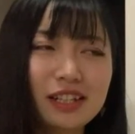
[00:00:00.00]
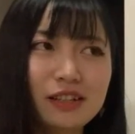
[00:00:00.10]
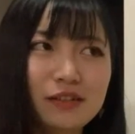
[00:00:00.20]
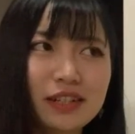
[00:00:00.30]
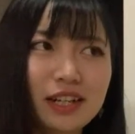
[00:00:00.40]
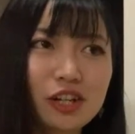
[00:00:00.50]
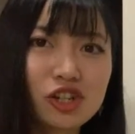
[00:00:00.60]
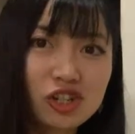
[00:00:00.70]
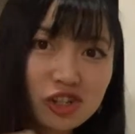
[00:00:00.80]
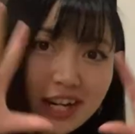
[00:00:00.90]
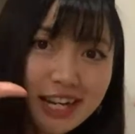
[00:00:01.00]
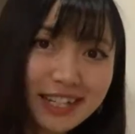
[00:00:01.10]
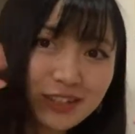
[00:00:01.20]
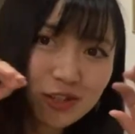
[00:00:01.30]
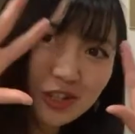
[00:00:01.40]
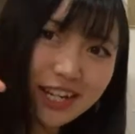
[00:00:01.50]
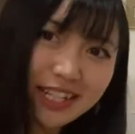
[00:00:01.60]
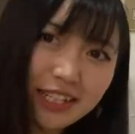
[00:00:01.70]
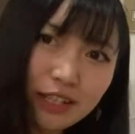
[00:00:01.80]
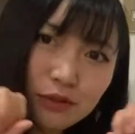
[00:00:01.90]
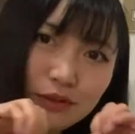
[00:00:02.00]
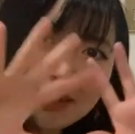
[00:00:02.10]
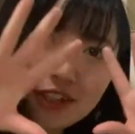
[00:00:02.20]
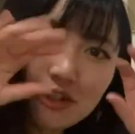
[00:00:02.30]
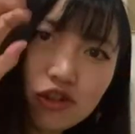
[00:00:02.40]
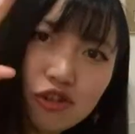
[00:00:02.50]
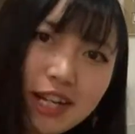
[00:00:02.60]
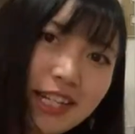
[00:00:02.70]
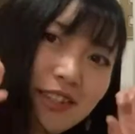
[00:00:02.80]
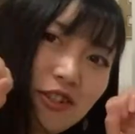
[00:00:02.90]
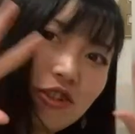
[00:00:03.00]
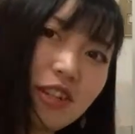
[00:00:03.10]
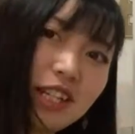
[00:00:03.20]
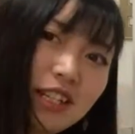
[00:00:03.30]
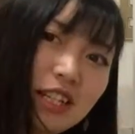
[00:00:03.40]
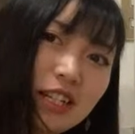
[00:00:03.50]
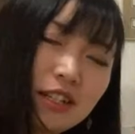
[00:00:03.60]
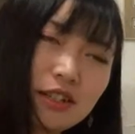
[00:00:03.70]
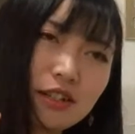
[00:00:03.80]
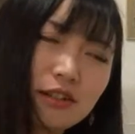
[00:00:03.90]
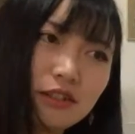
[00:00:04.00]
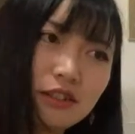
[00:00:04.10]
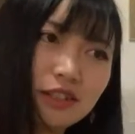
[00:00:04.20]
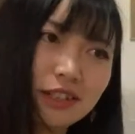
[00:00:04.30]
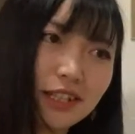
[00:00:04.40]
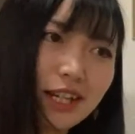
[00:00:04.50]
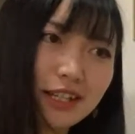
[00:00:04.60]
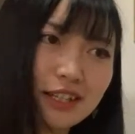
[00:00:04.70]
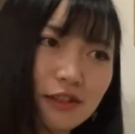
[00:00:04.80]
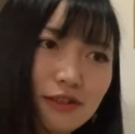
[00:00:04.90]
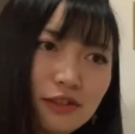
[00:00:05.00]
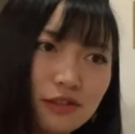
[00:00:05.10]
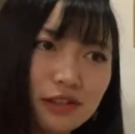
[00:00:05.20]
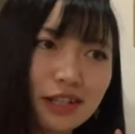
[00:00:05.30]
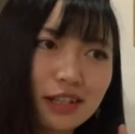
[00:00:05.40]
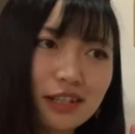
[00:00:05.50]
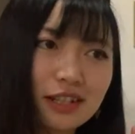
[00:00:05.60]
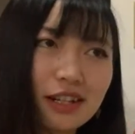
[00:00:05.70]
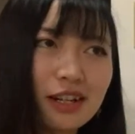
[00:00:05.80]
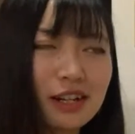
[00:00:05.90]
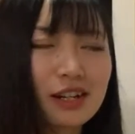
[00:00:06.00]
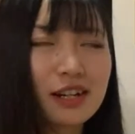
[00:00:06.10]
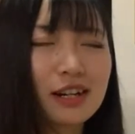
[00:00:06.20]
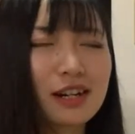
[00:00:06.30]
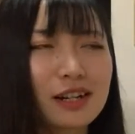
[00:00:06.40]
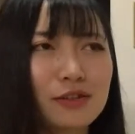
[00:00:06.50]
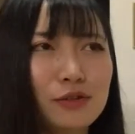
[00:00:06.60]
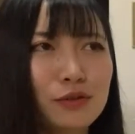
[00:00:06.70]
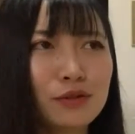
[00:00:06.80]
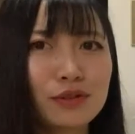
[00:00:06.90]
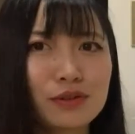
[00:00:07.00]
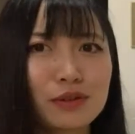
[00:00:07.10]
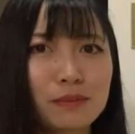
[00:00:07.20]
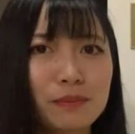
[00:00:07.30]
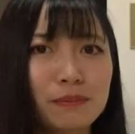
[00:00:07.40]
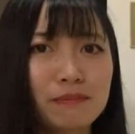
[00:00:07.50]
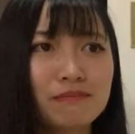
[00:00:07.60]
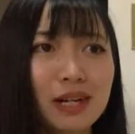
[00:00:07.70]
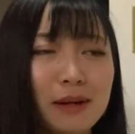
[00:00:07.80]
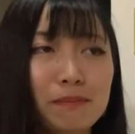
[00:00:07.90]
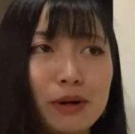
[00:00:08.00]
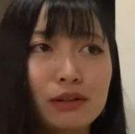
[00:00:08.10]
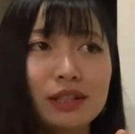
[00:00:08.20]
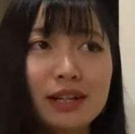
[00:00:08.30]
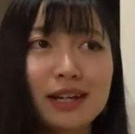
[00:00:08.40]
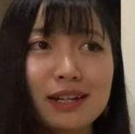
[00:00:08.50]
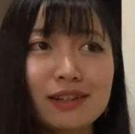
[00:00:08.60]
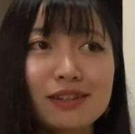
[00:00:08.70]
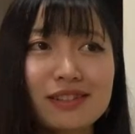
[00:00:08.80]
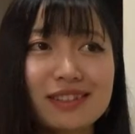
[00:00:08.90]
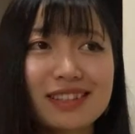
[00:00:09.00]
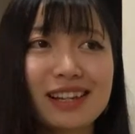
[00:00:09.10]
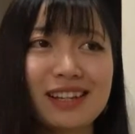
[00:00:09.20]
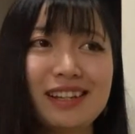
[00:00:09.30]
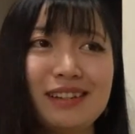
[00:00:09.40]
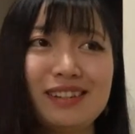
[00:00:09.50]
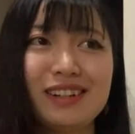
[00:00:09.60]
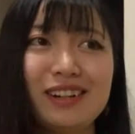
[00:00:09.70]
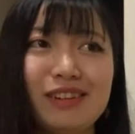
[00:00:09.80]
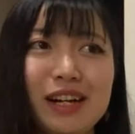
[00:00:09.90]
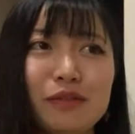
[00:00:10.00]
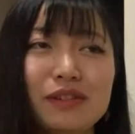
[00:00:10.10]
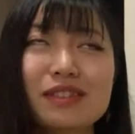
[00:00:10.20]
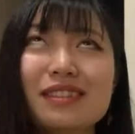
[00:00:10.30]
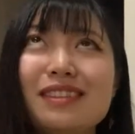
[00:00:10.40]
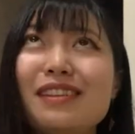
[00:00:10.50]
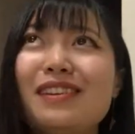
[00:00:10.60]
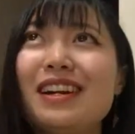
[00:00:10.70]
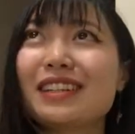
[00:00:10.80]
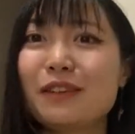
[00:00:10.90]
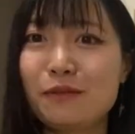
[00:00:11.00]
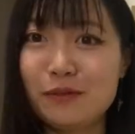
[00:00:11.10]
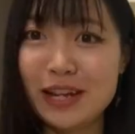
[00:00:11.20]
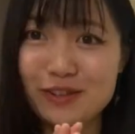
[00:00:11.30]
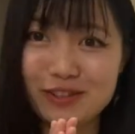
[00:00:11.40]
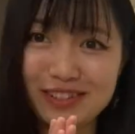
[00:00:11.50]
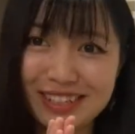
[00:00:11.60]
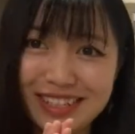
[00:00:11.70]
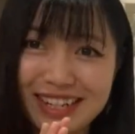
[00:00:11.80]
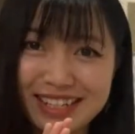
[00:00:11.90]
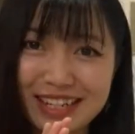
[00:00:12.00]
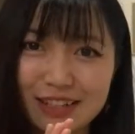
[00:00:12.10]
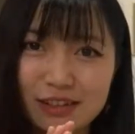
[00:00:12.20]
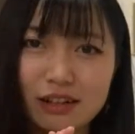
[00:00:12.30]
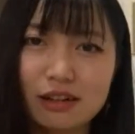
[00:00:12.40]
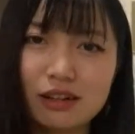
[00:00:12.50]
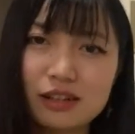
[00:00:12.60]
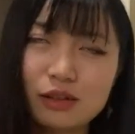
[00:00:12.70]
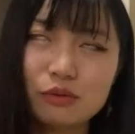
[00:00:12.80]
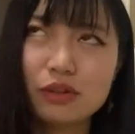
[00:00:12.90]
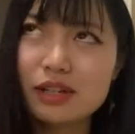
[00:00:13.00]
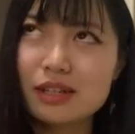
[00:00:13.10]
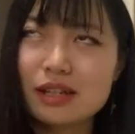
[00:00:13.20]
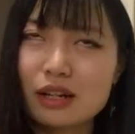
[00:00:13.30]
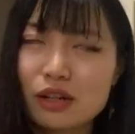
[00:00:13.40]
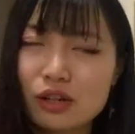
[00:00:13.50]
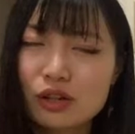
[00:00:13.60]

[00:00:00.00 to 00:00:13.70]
if they like shining, I do this shining. So yes, you sometimes you use your like body language. When I was learning like the French, that's I did, what is that,